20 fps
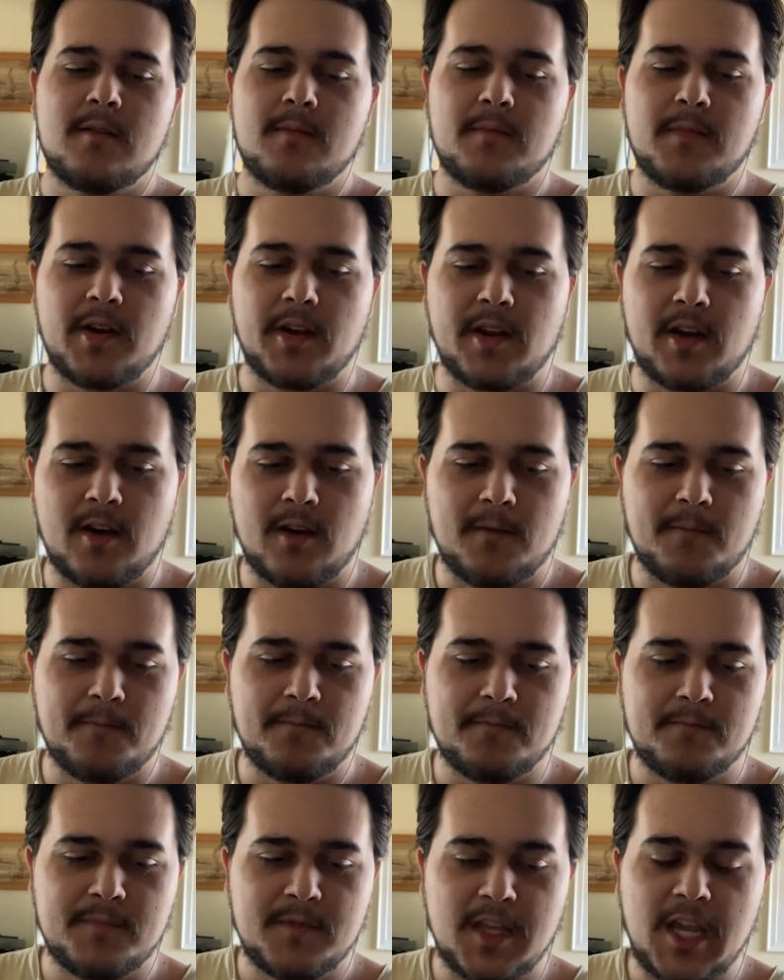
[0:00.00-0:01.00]
But um,
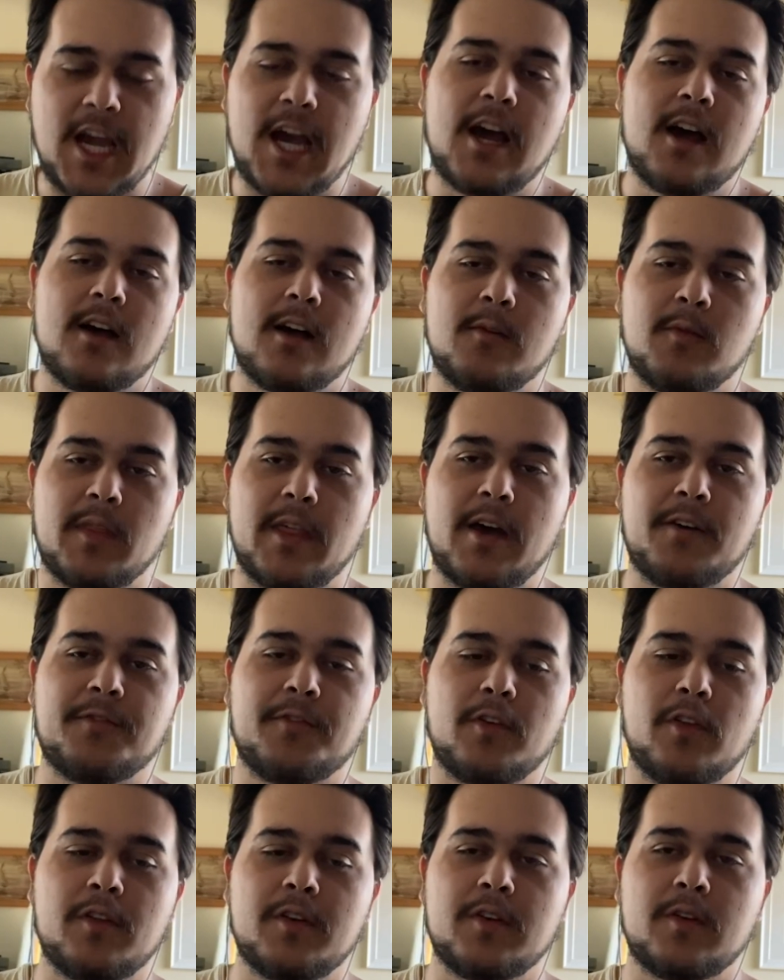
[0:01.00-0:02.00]
yeah, without
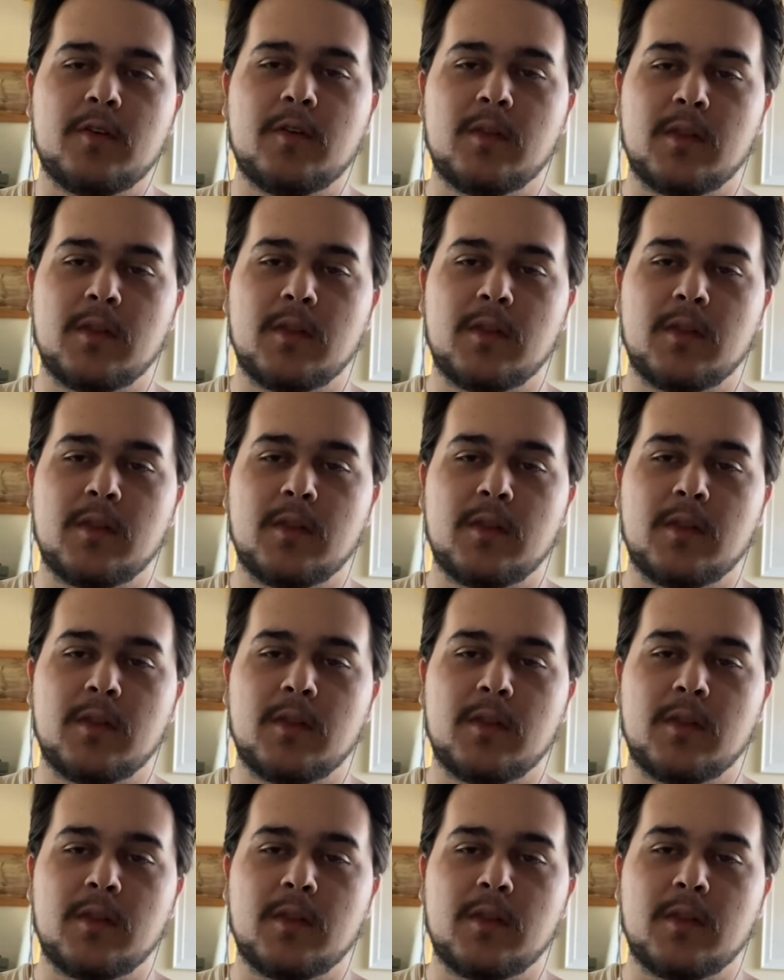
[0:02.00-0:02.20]
further ado,